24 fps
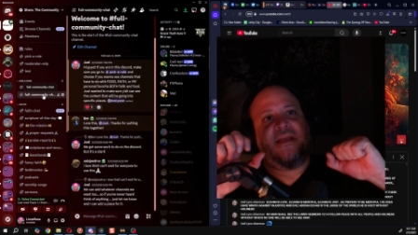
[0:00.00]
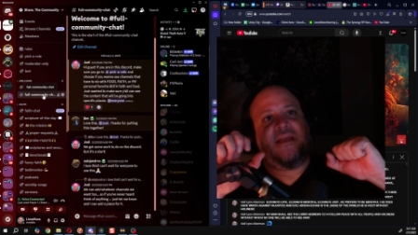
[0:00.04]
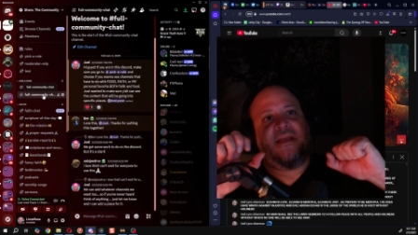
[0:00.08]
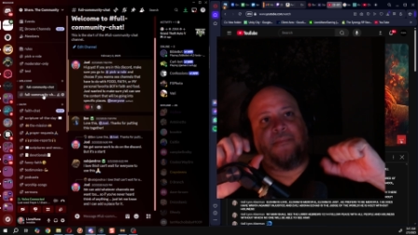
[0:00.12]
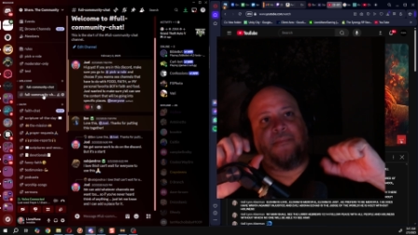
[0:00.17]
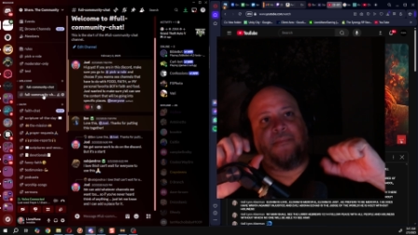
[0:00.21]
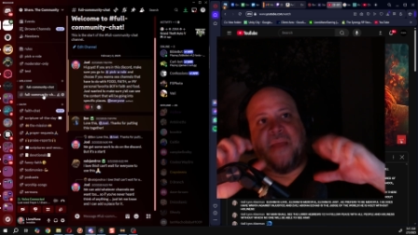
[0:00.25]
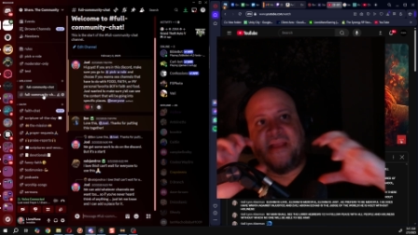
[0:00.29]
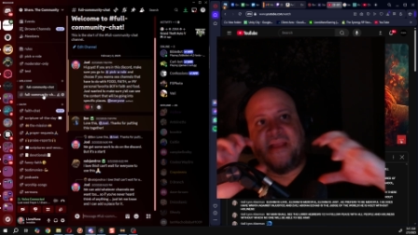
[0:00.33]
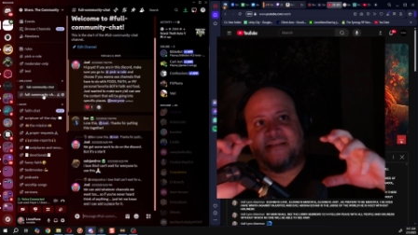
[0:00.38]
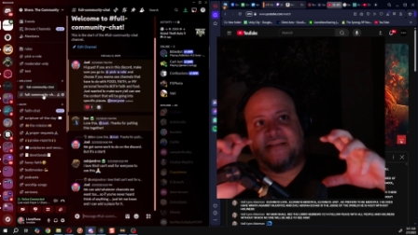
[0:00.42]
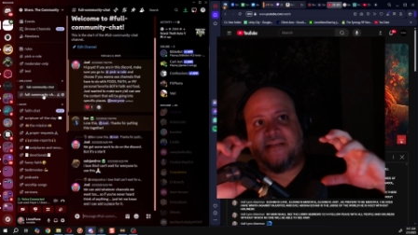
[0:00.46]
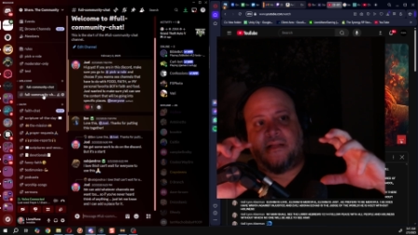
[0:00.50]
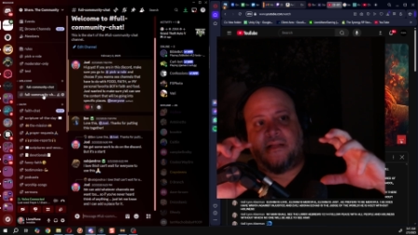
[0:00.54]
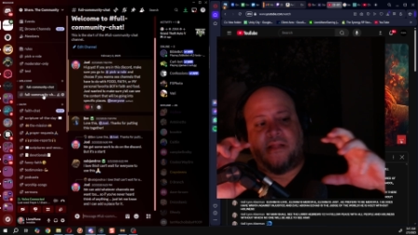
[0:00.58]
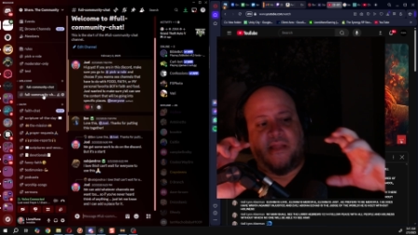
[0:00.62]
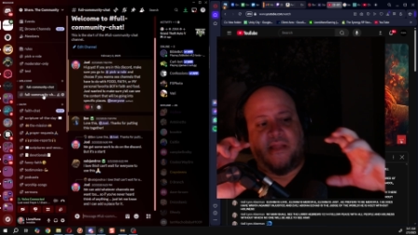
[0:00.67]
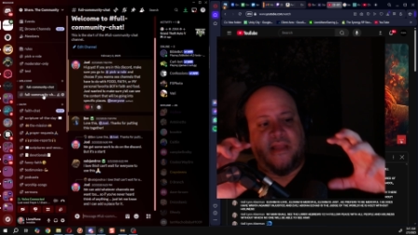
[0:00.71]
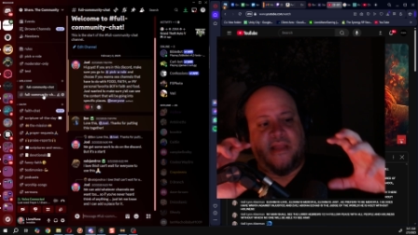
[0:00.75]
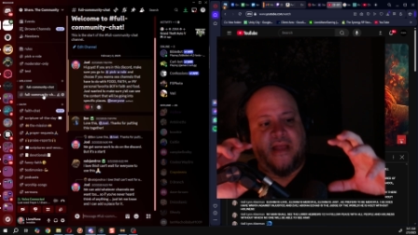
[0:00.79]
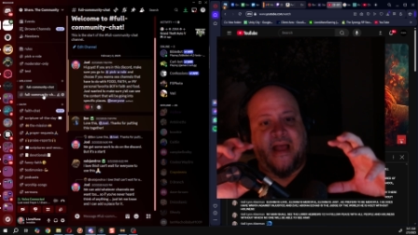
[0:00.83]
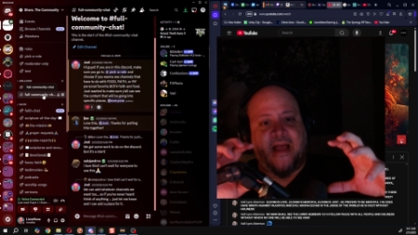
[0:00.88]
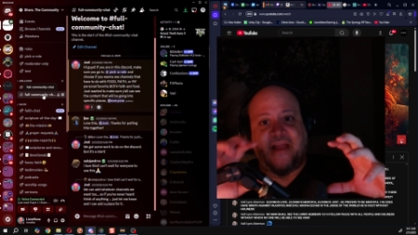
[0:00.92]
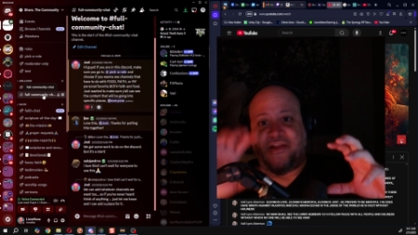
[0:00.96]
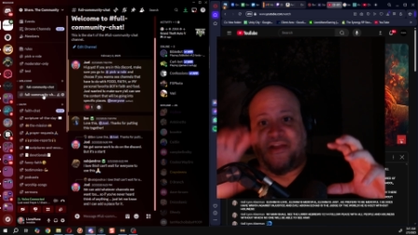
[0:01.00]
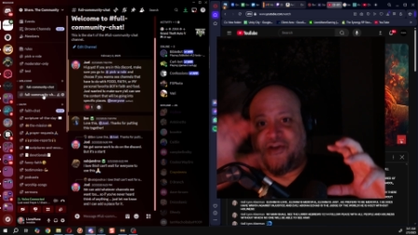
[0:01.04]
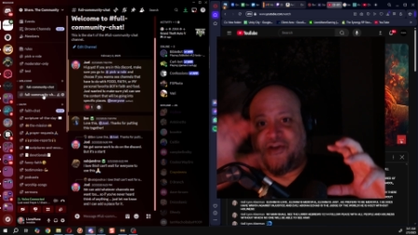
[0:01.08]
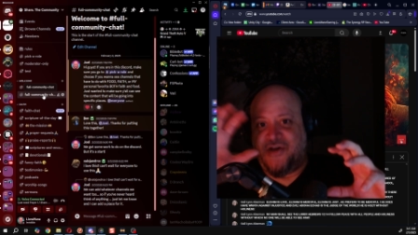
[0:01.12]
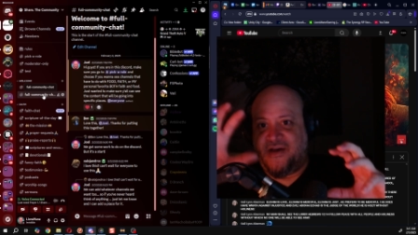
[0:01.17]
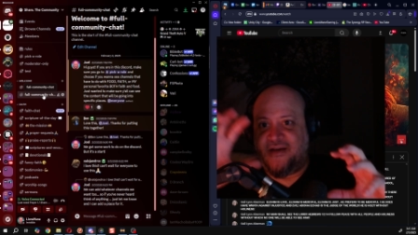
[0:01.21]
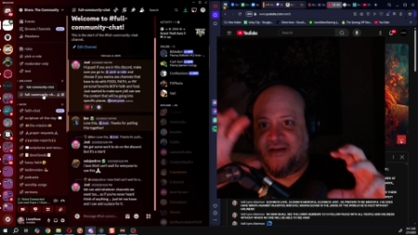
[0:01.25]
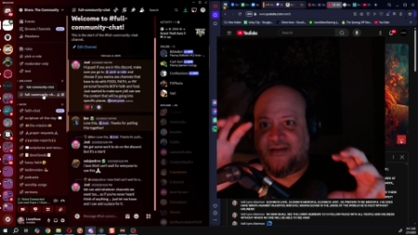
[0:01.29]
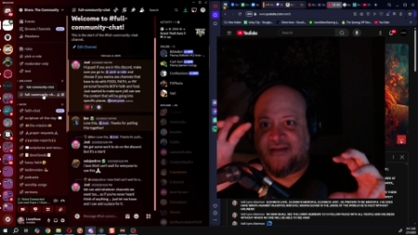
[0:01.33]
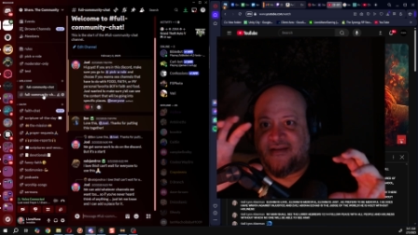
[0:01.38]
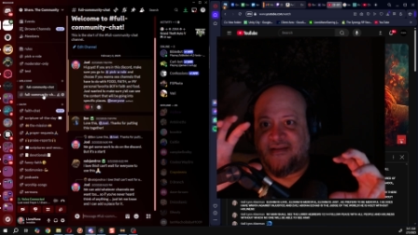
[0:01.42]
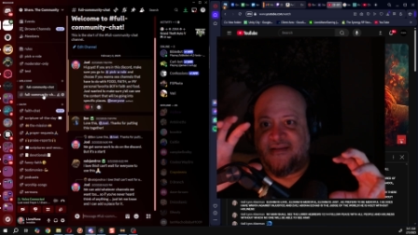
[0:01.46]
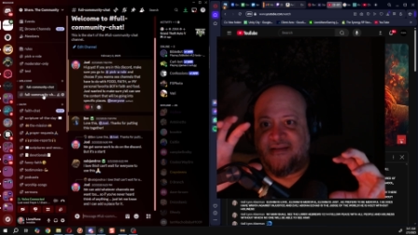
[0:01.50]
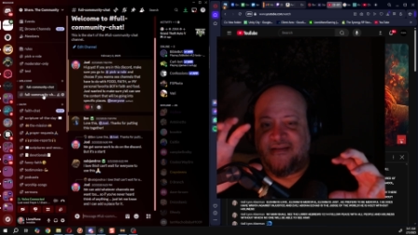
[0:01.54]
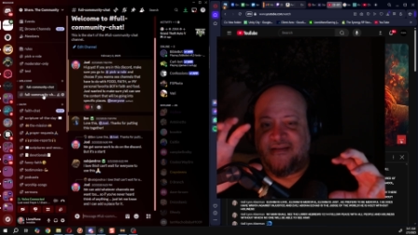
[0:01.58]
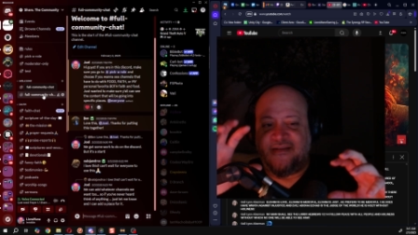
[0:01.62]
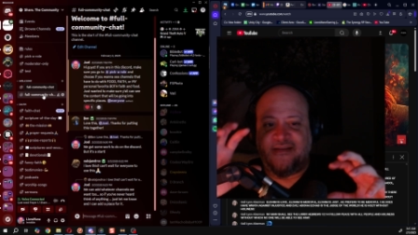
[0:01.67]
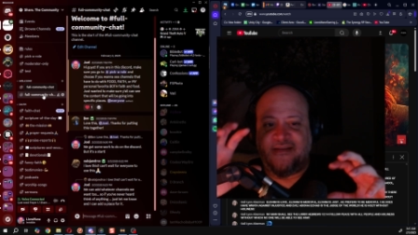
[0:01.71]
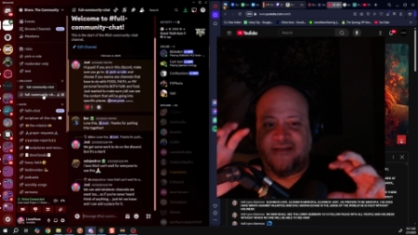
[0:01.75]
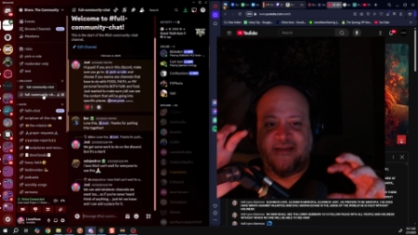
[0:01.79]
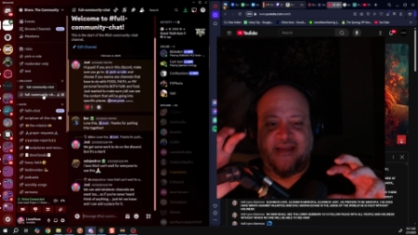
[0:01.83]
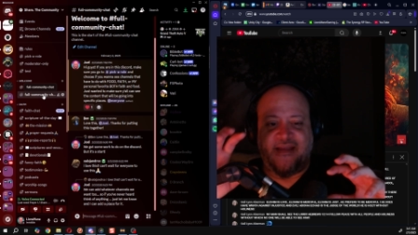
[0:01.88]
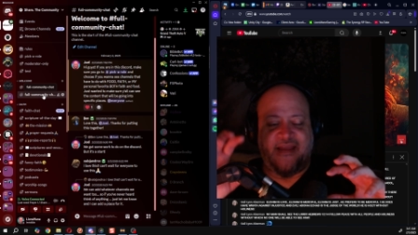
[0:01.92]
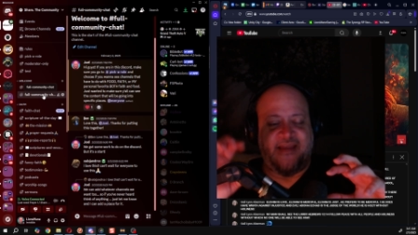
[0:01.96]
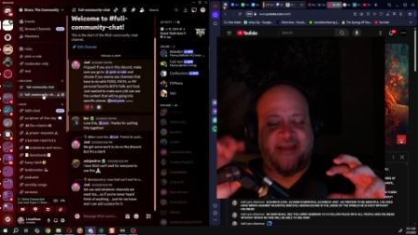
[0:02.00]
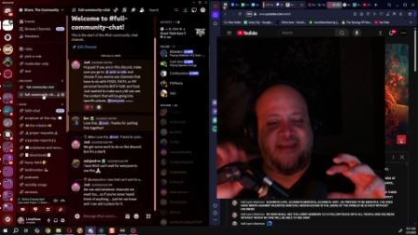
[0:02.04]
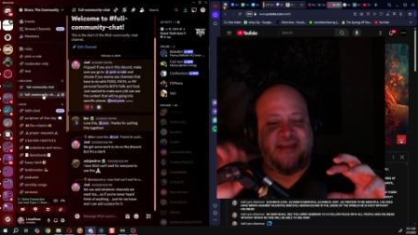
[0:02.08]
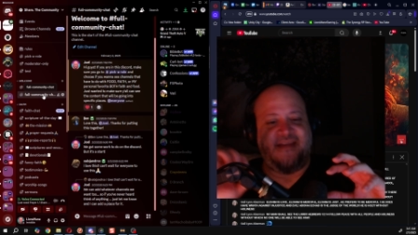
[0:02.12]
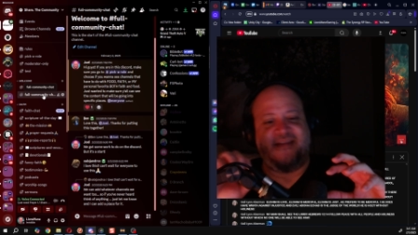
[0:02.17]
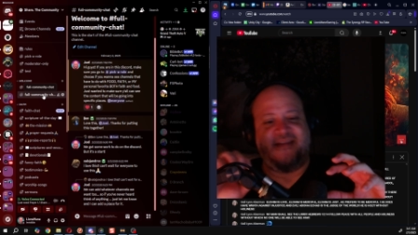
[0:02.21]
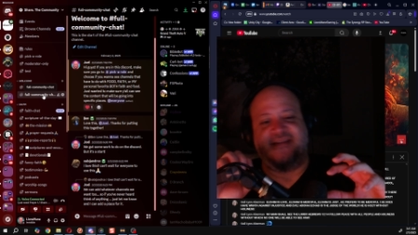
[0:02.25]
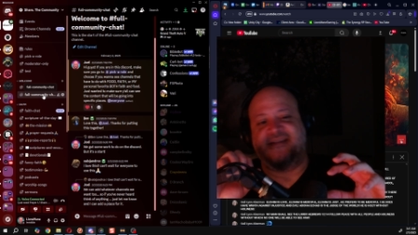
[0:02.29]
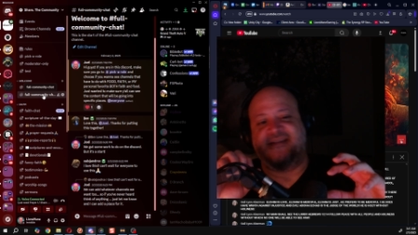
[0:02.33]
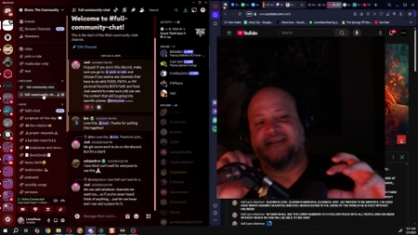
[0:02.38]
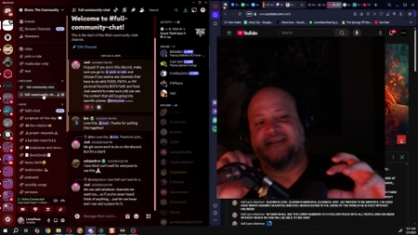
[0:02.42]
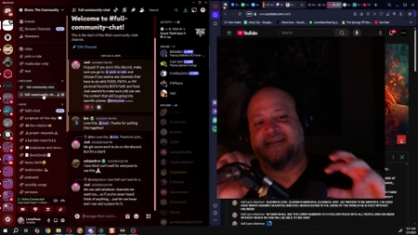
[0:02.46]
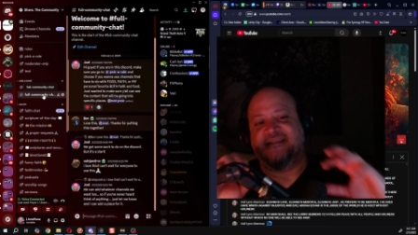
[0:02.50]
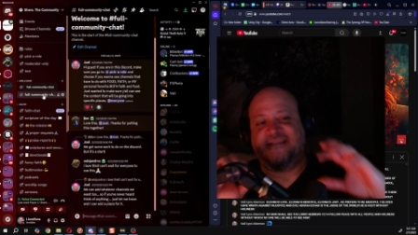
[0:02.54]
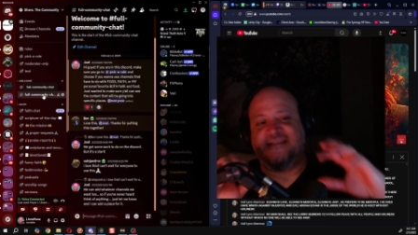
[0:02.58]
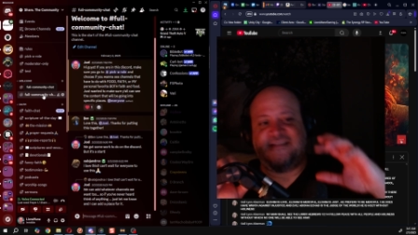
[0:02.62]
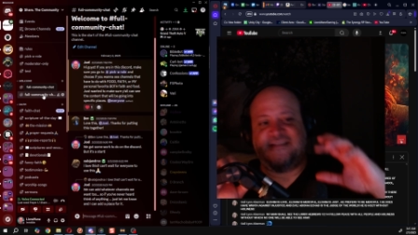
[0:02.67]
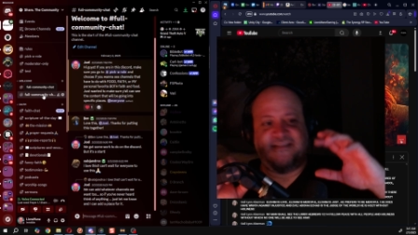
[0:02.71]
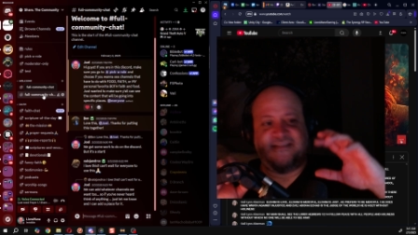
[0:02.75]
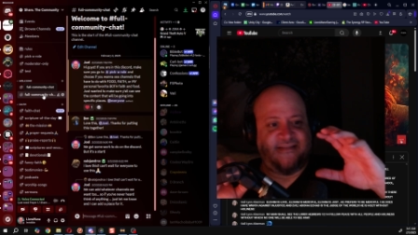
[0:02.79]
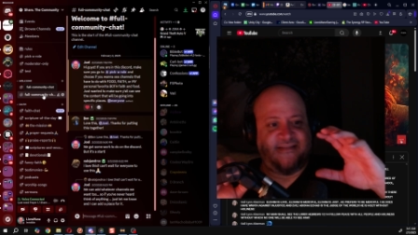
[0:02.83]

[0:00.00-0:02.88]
basically I cook and